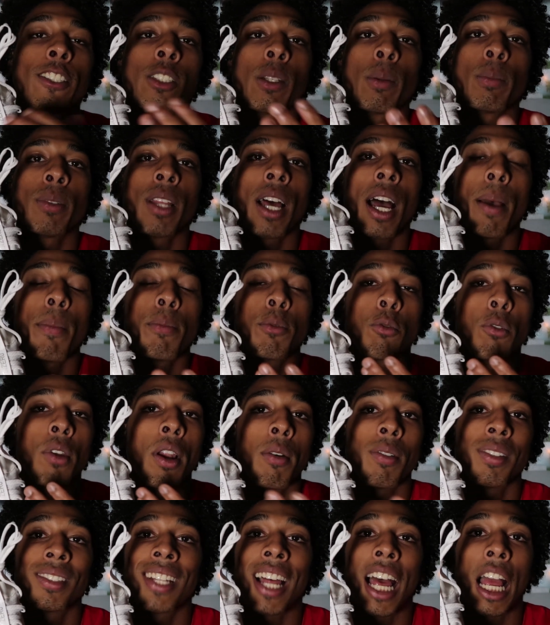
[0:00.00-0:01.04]
Sometimes when
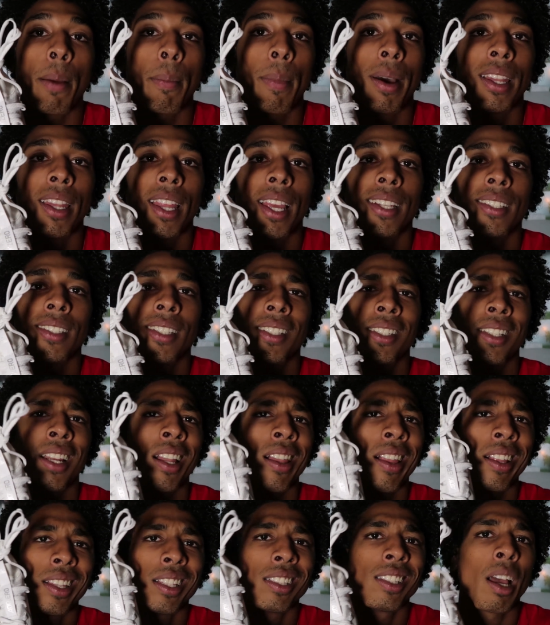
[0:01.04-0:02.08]
I was tying my laces and I
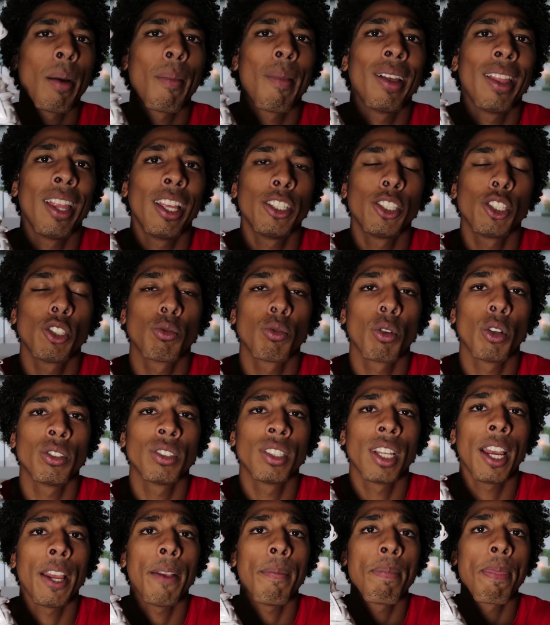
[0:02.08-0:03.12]
like to tie my laces real
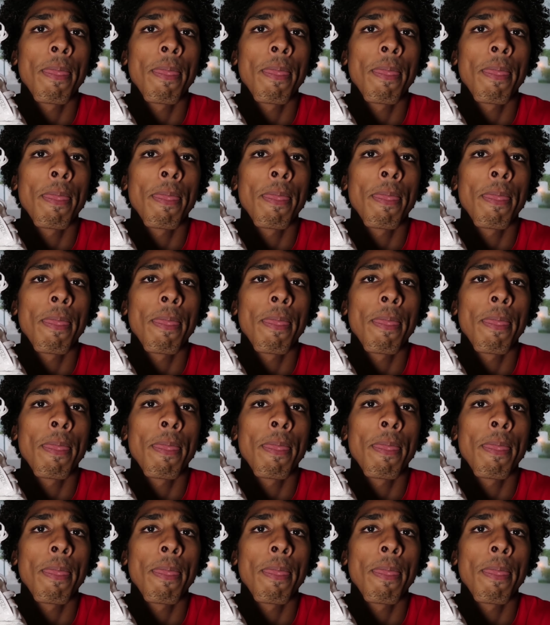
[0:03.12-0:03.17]
tight,